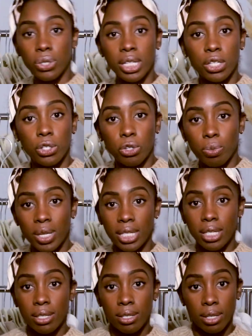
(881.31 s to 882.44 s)
these two
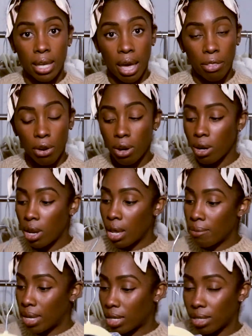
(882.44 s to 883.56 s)
pieces together
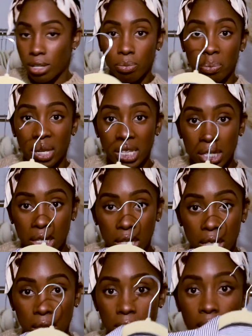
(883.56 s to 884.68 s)
because they're basically
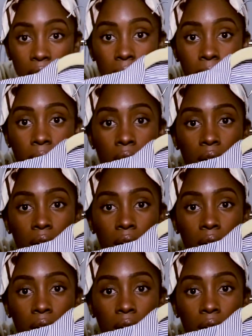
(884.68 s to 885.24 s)
the same.